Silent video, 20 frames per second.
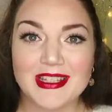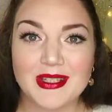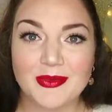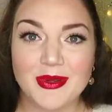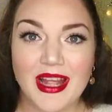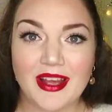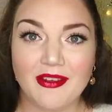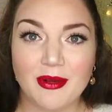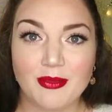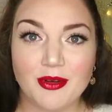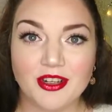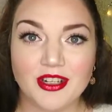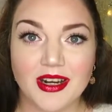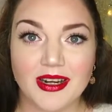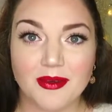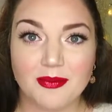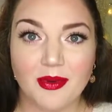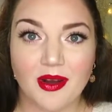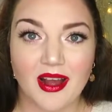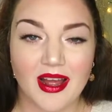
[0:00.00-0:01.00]
so we have a
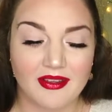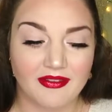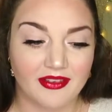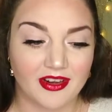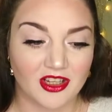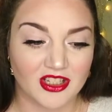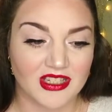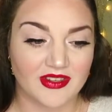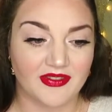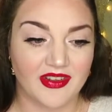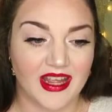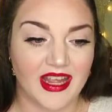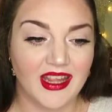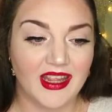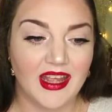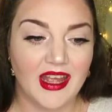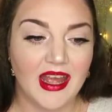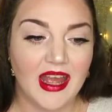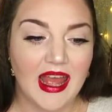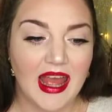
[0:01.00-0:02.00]
product by
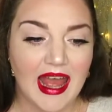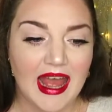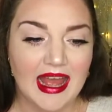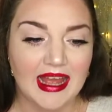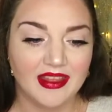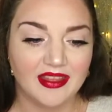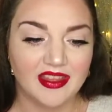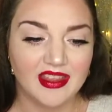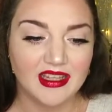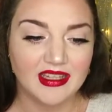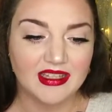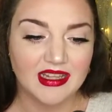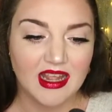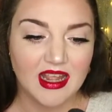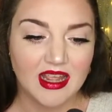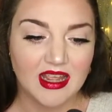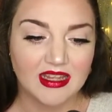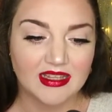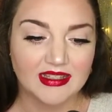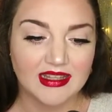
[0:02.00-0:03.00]
Philosophy, and this
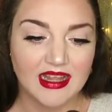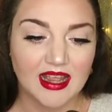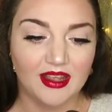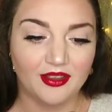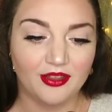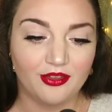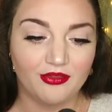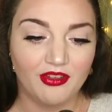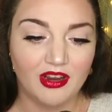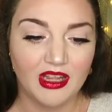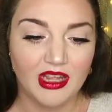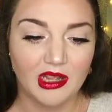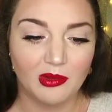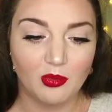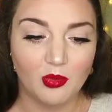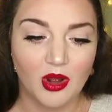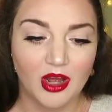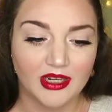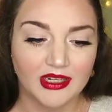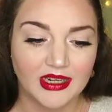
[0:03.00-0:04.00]
is their
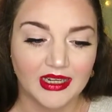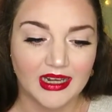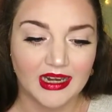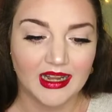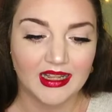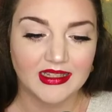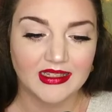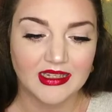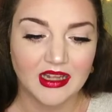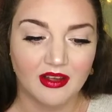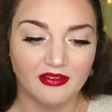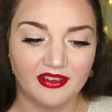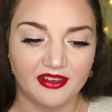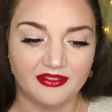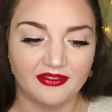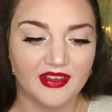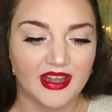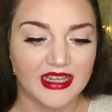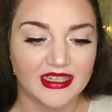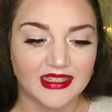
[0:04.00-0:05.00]
3-in-1 cleanser for
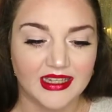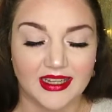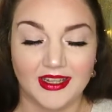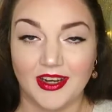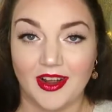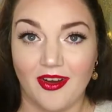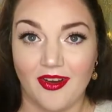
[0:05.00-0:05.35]
face and